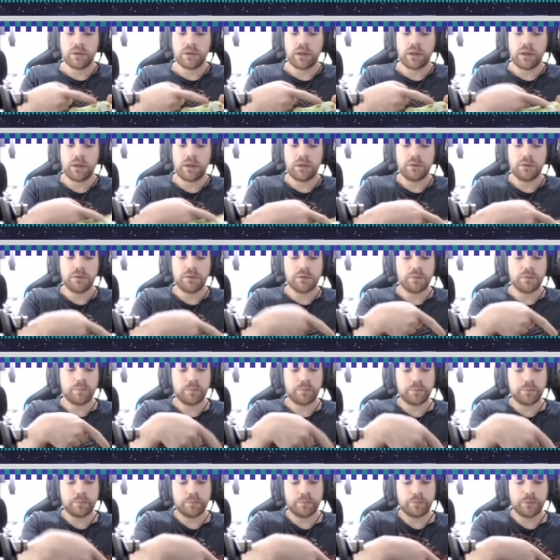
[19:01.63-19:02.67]
and you
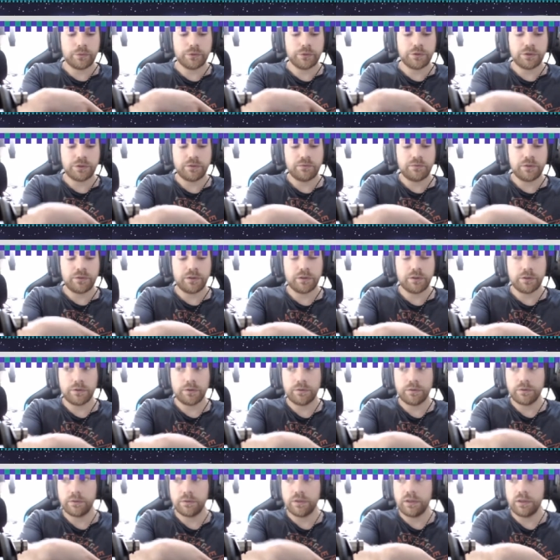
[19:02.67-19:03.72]
push your finger
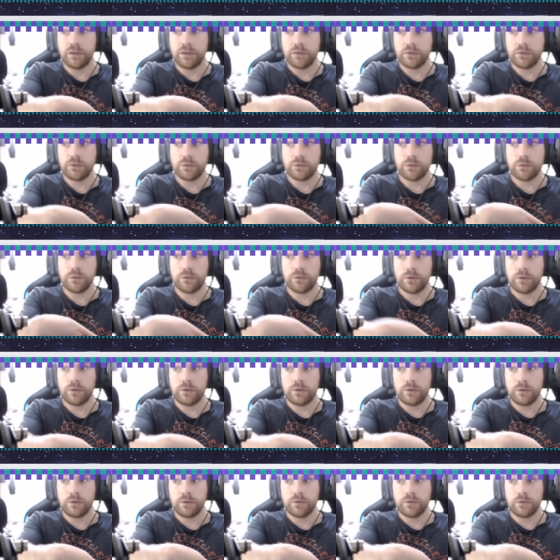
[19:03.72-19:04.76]
into
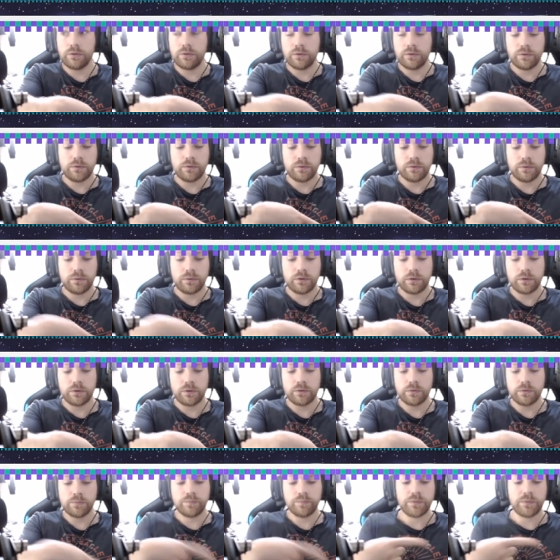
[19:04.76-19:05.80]
the
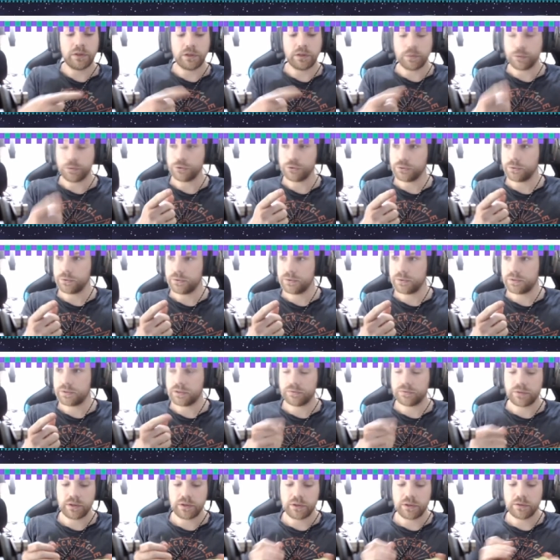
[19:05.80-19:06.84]
hole and you push all the
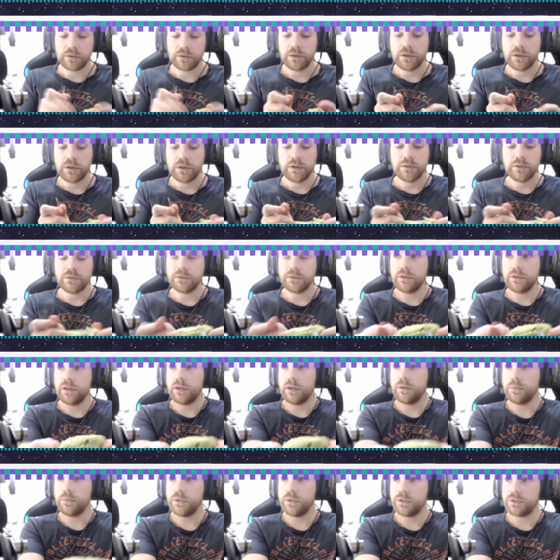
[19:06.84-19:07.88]
stuffing in. So
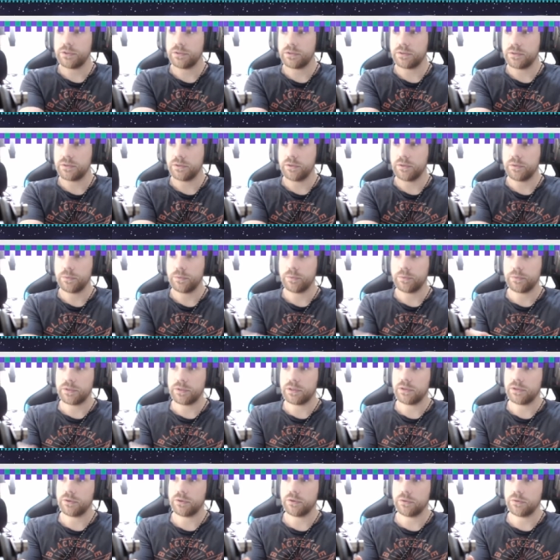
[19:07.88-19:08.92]
now we're just dealing with
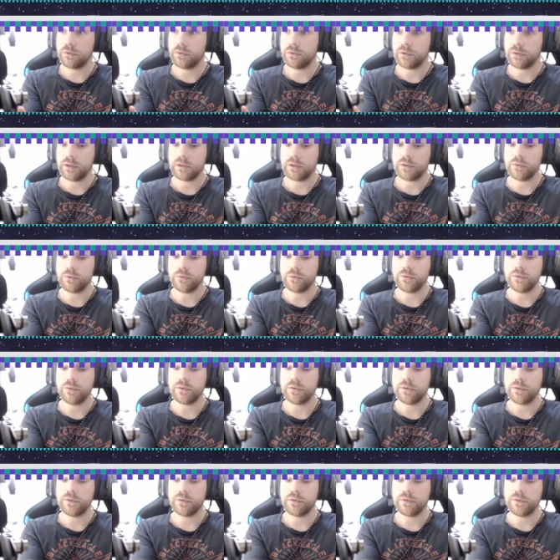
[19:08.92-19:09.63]
material, like all